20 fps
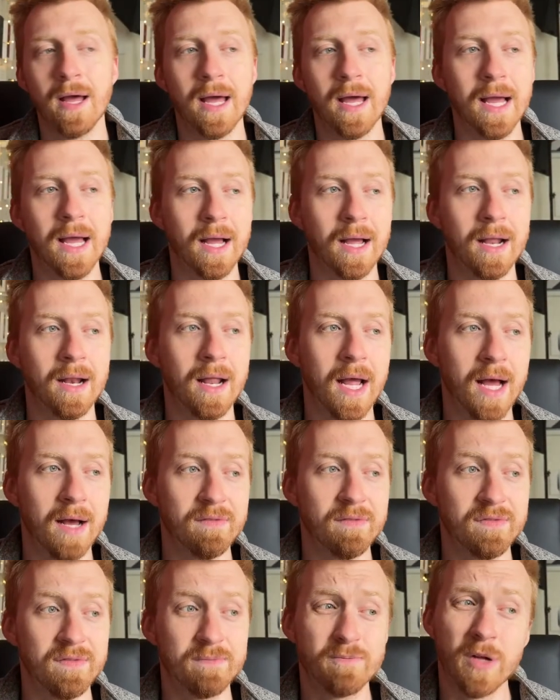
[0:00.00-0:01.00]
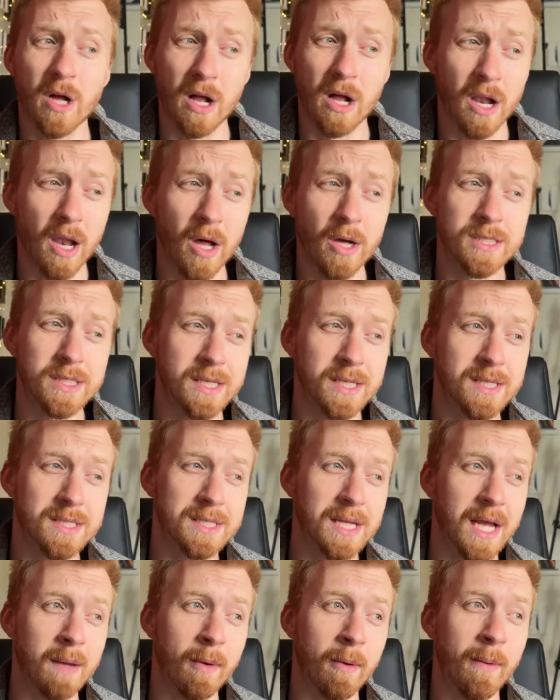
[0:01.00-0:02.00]
and have close to the
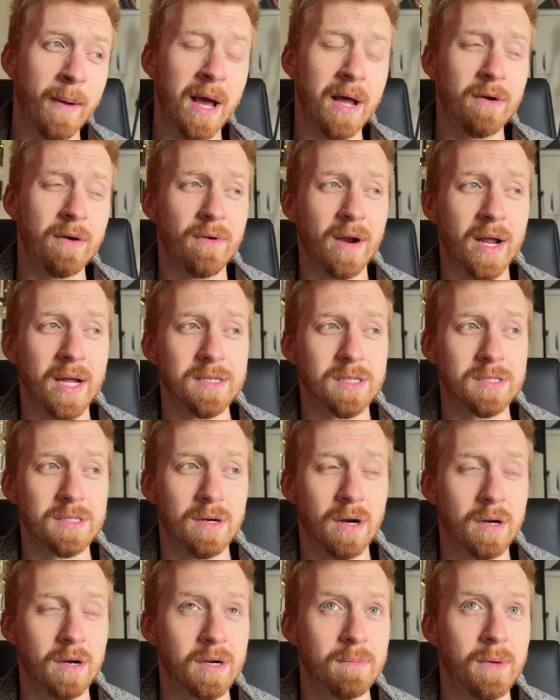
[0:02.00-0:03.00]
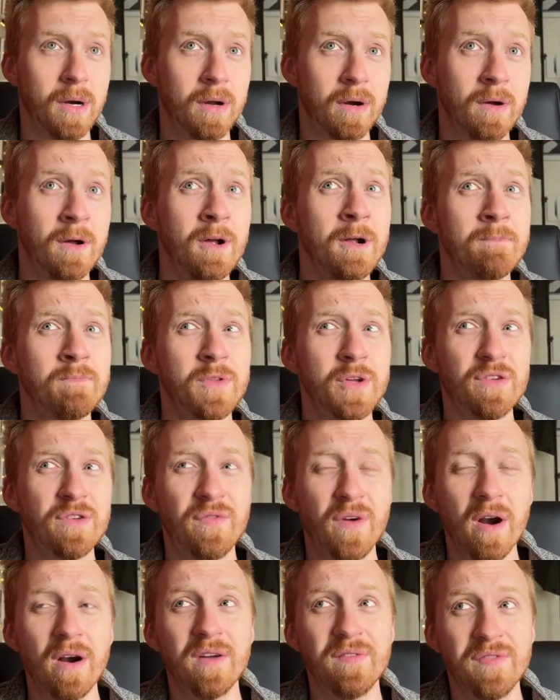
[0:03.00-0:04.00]
same amount of range as an Arcimoto. There's
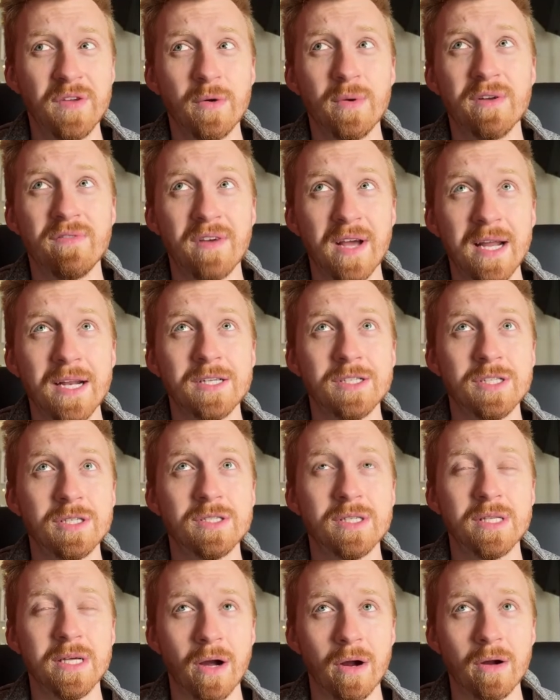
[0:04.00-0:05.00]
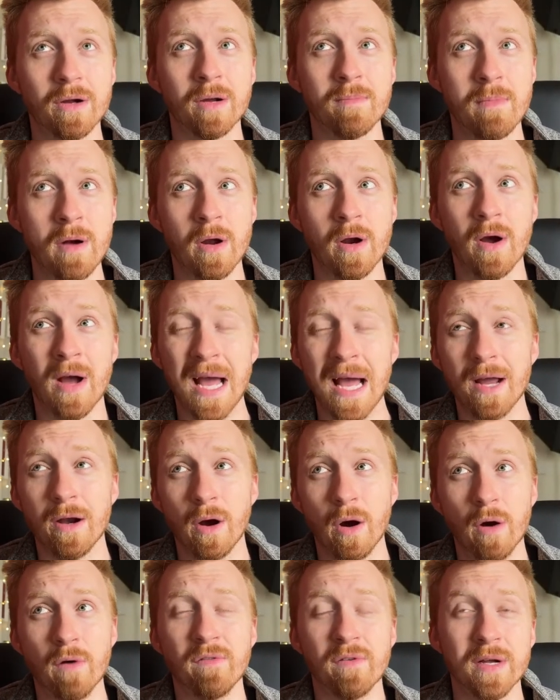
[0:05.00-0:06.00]
very few advantages the Arcimoto had
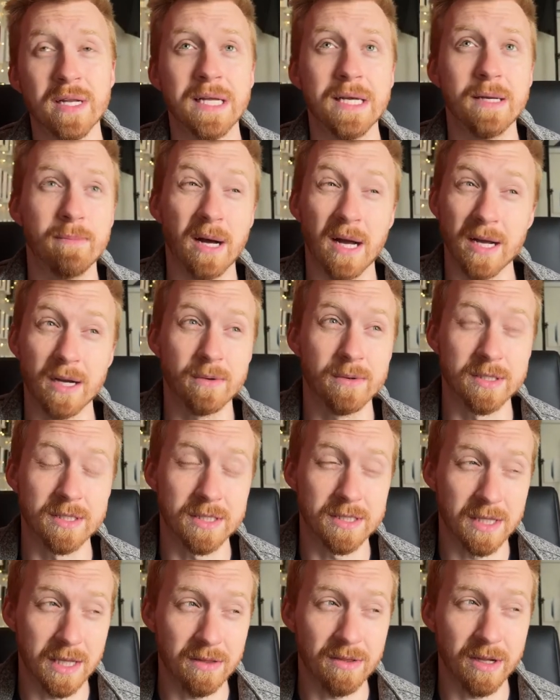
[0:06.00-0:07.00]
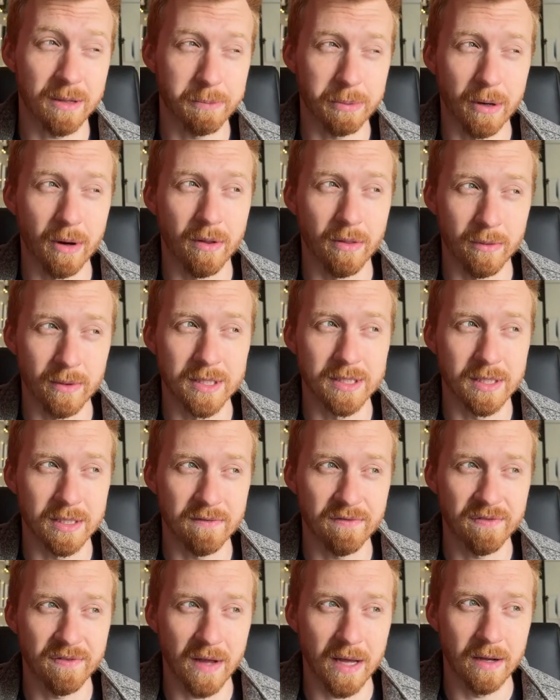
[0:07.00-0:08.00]
over an e-bike, which is, I think, part of the reason
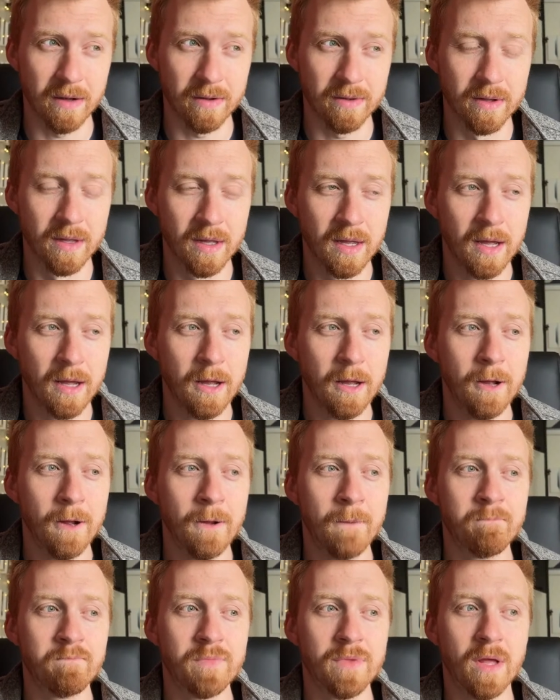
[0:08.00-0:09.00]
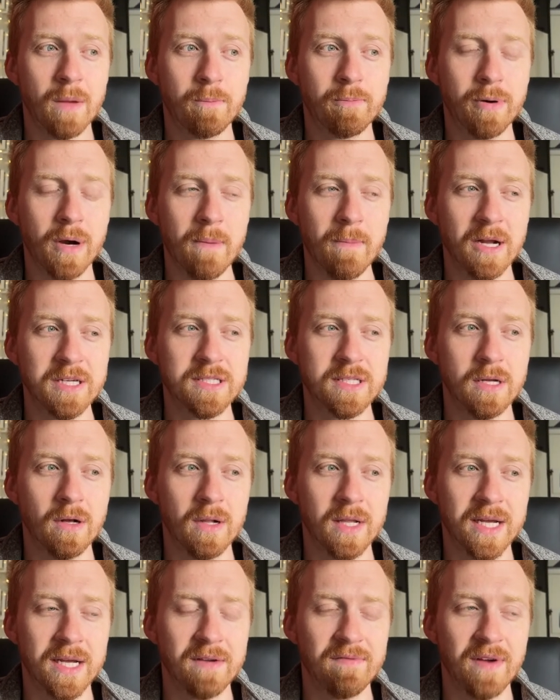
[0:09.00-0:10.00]
it failed. Pretty much the
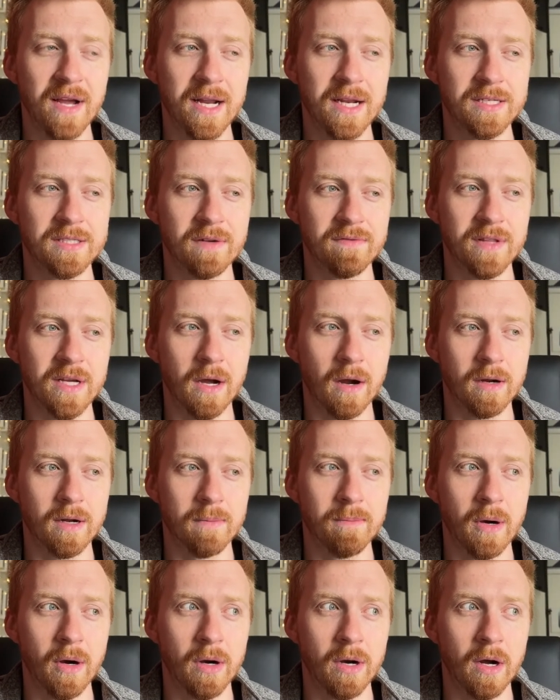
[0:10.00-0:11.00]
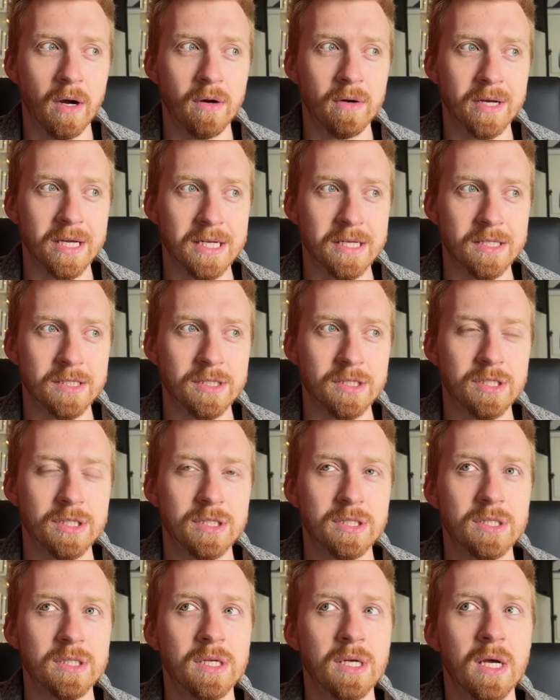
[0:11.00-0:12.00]
only advantage of the Arcimoto
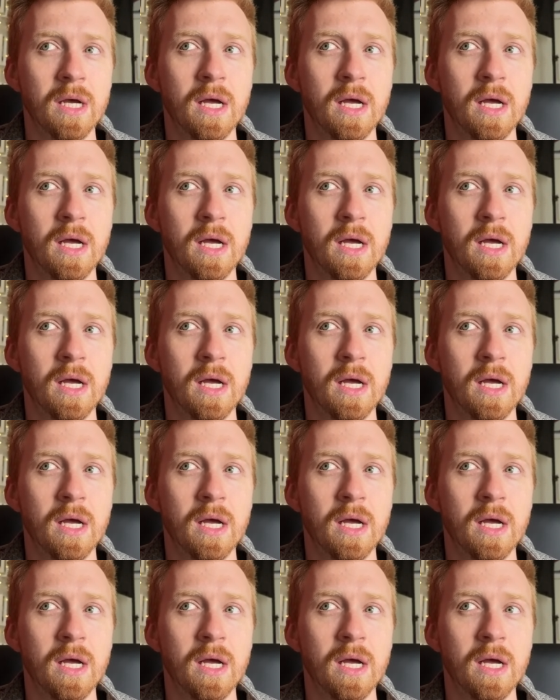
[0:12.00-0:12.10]
is